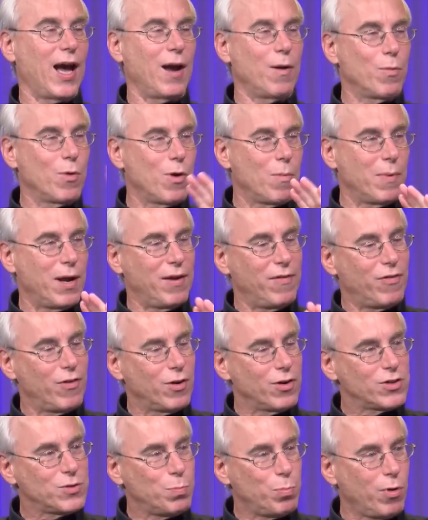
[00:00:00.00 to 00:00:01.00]
I wrote my
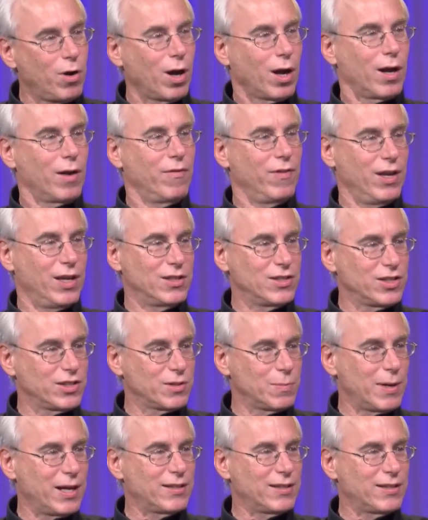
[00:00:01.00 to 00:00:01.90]
first book, Evangelism